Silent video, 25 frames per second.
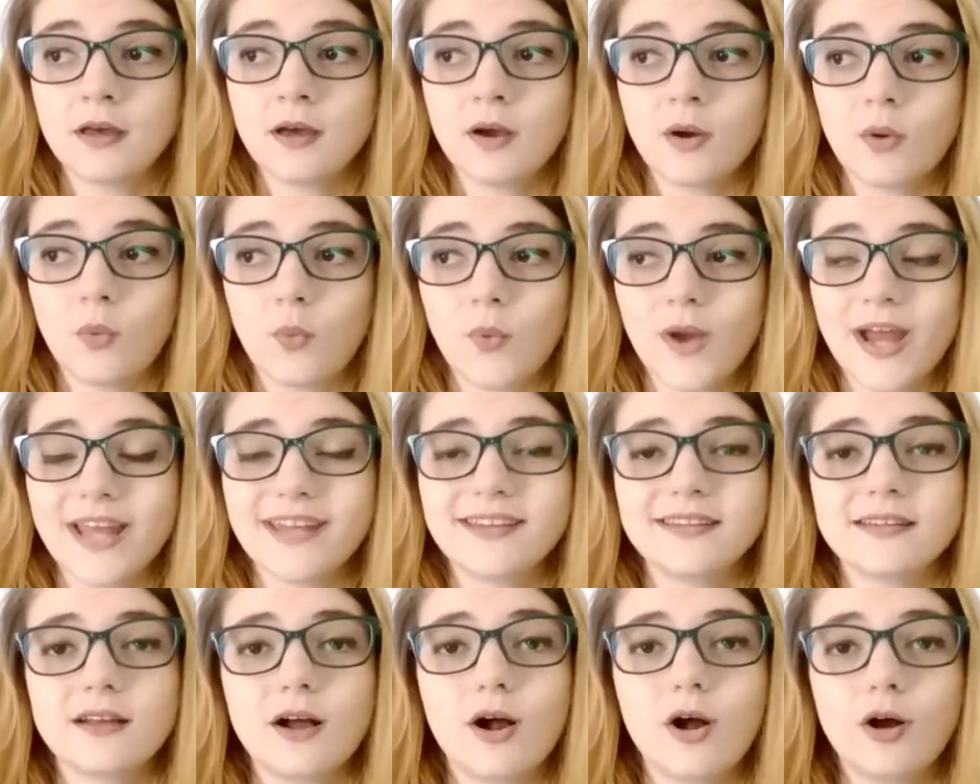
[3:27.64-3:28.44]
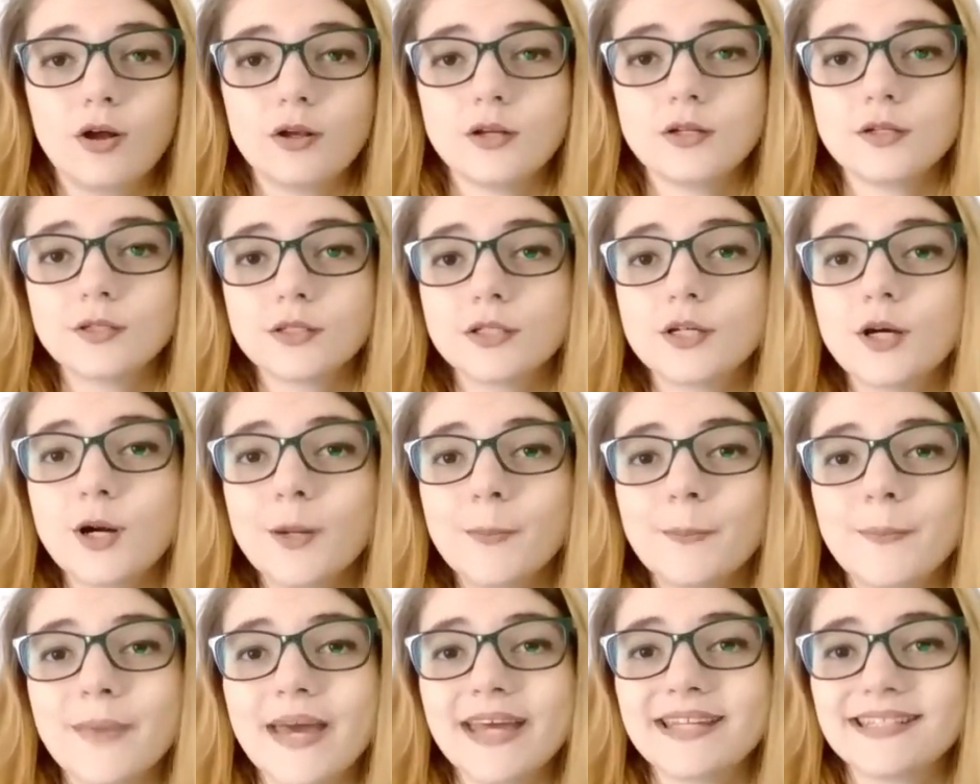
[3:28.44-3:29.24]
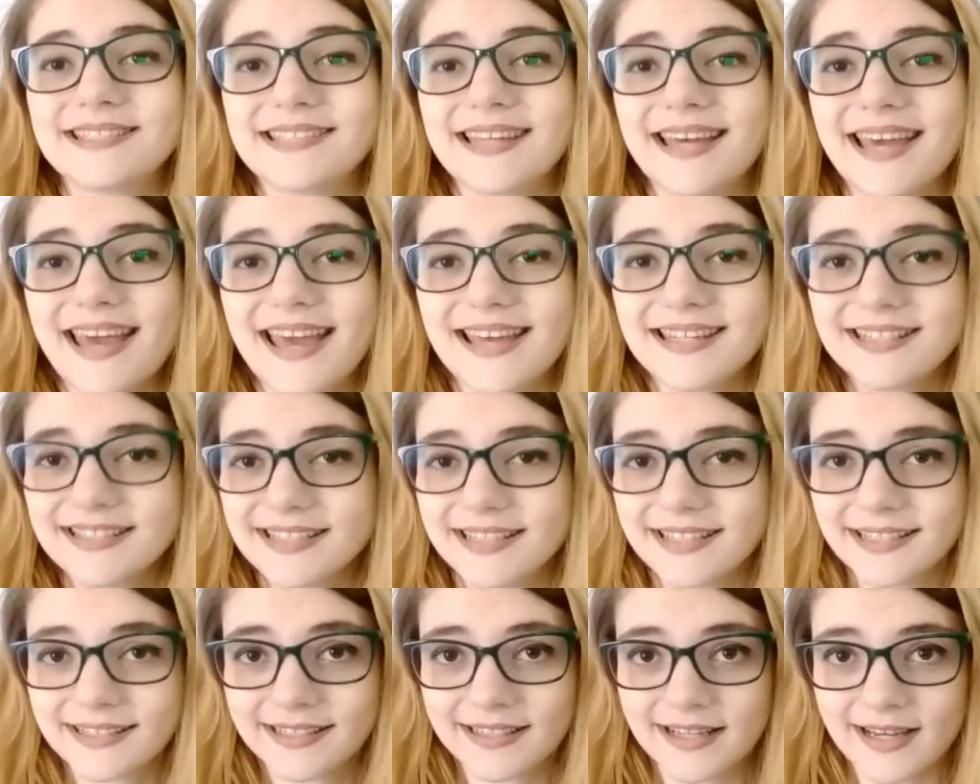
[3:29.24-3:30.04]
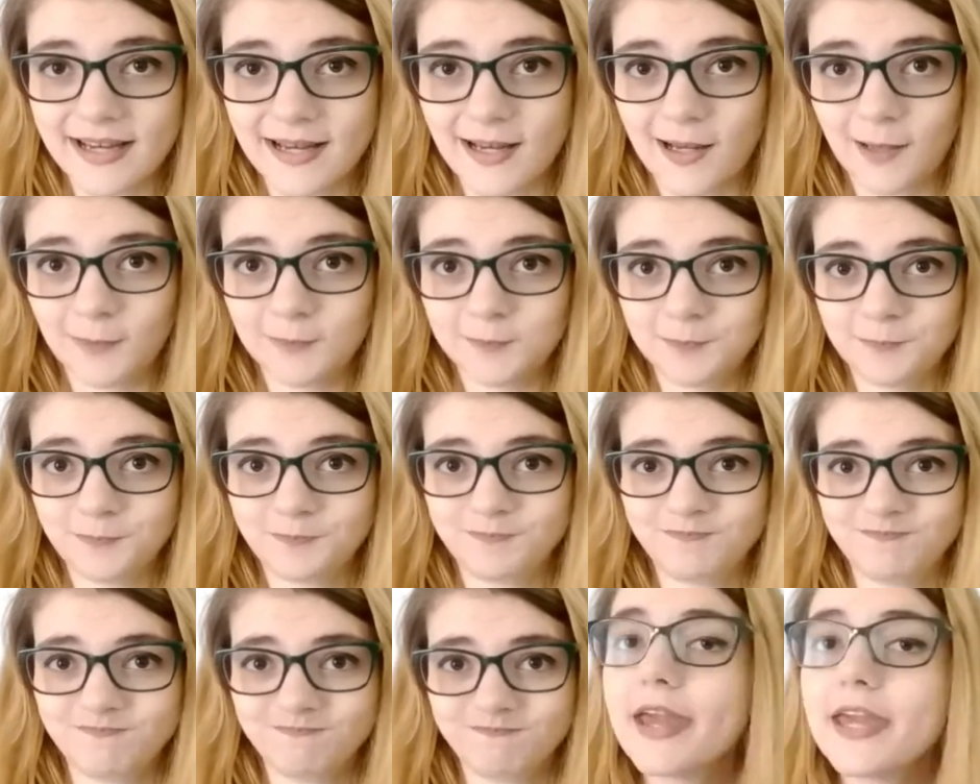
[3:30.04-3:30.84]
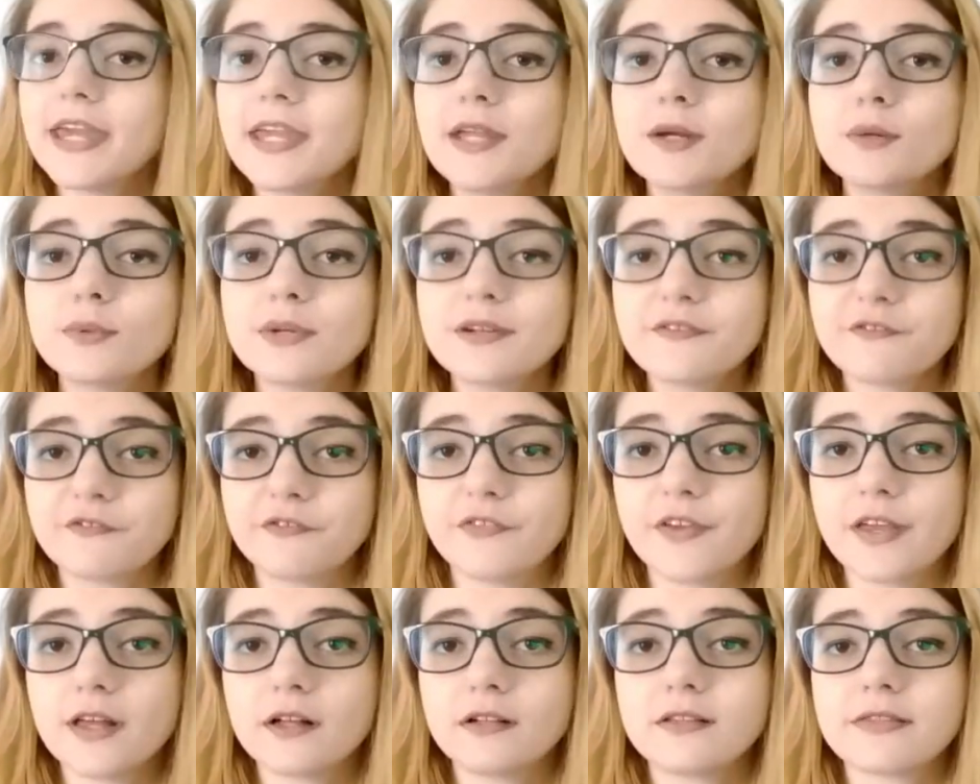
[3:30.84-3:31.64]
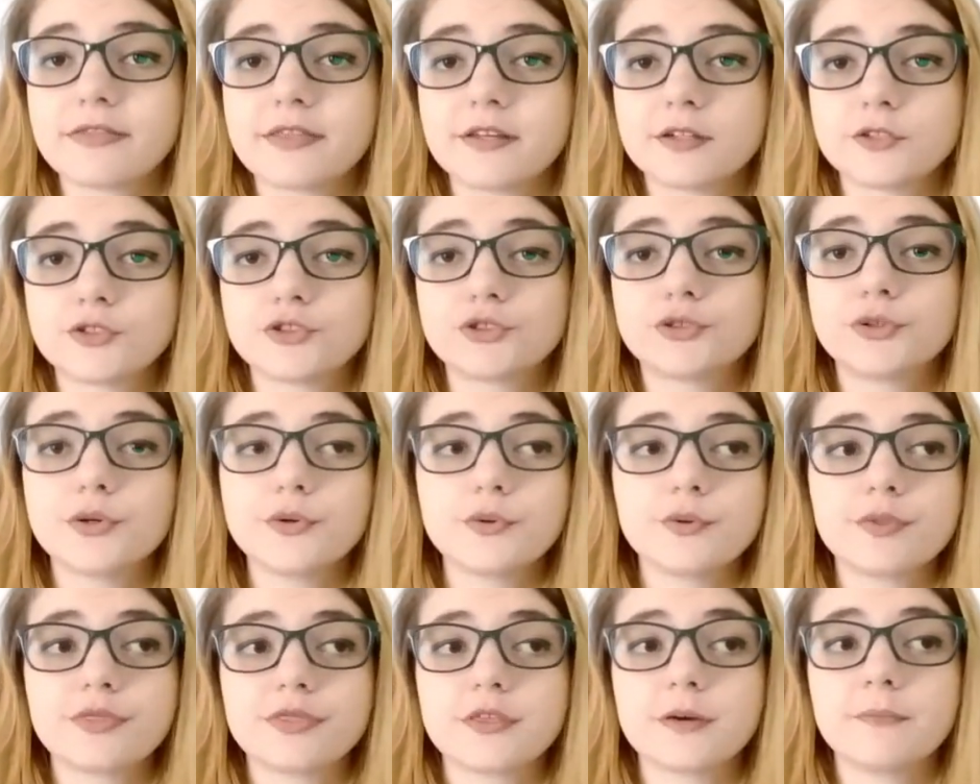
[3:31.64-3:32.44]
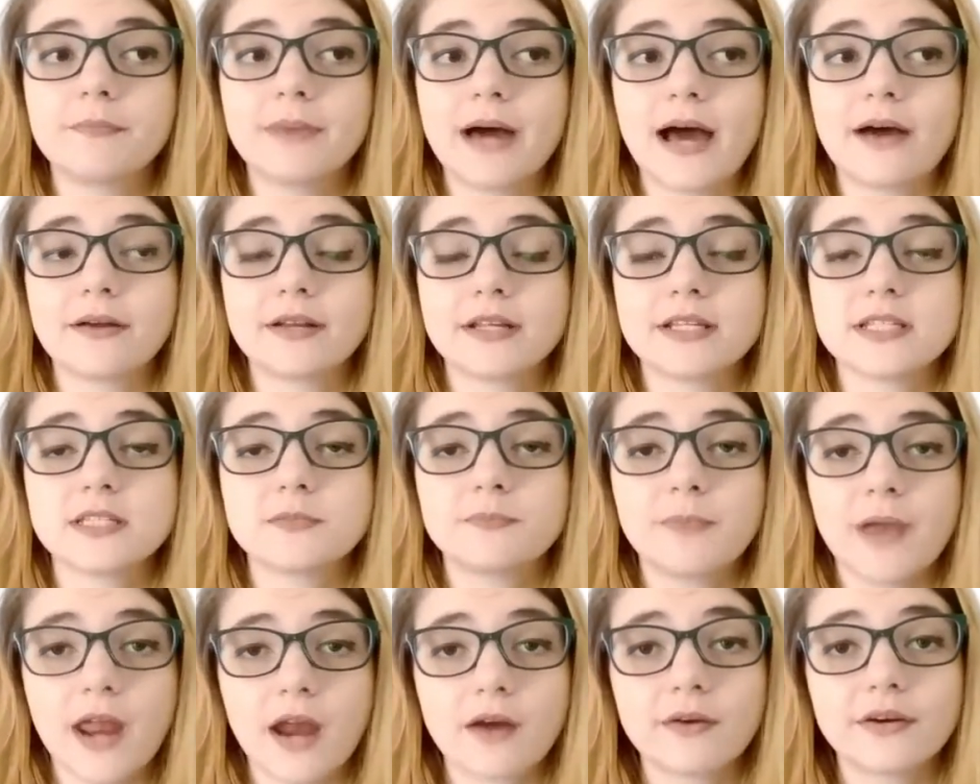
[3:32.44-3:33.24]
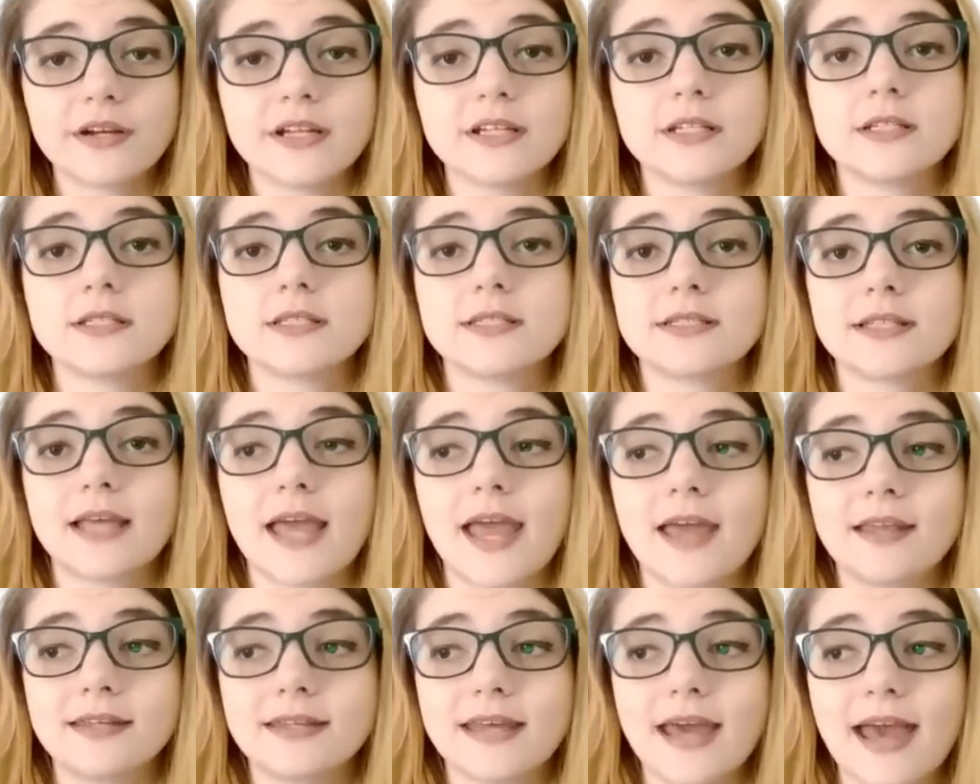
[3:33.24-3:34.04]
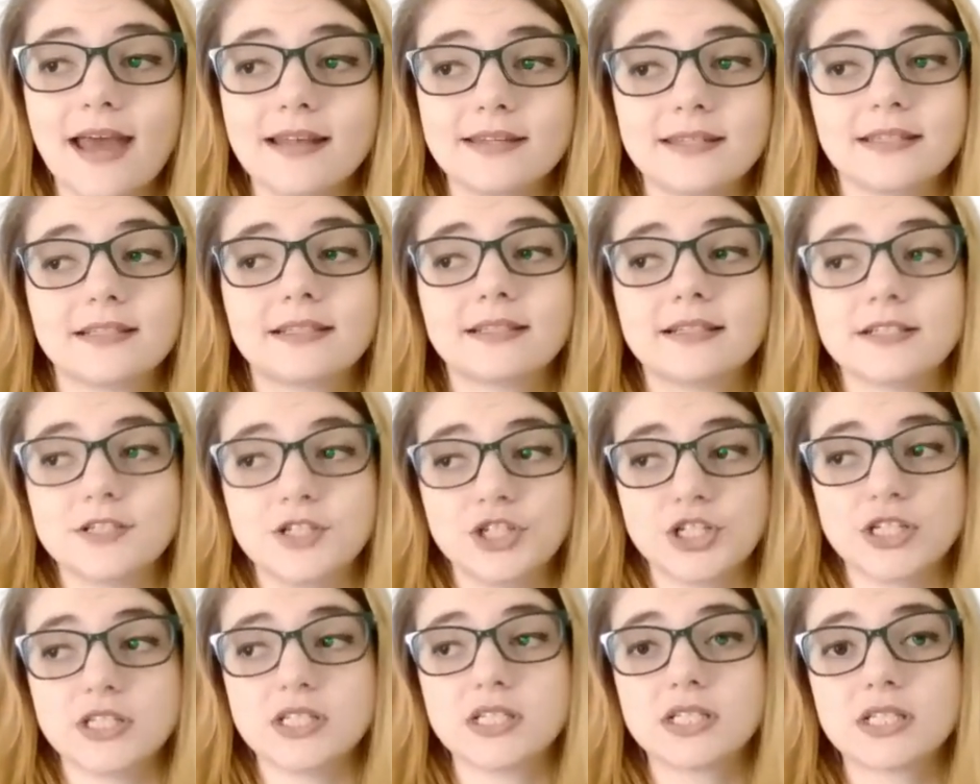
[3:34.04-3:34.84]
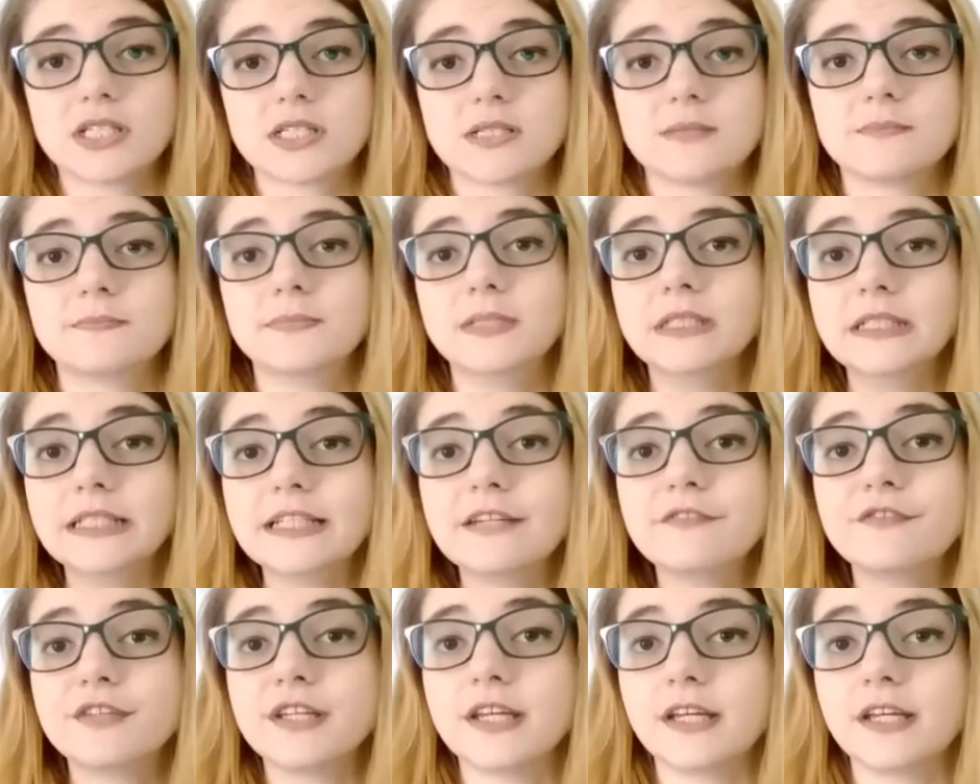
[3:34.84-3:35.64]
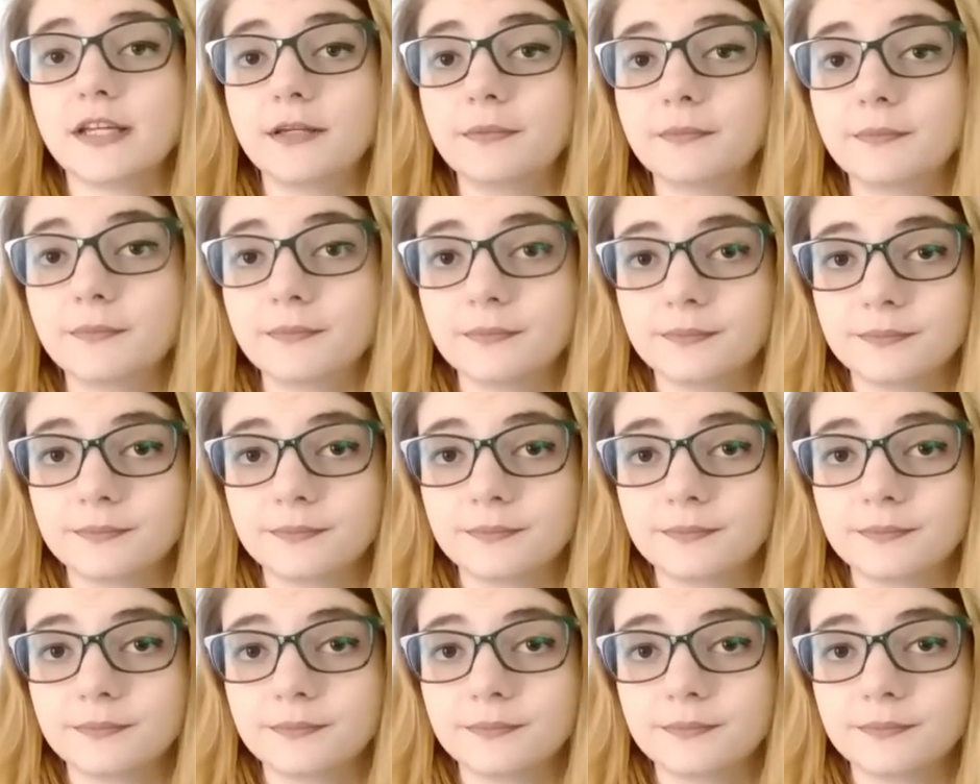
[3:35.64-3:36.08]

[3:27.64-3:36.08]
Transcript: When Oluko met Eteka, he revealed the truth about his parents, and Eteka just believed him.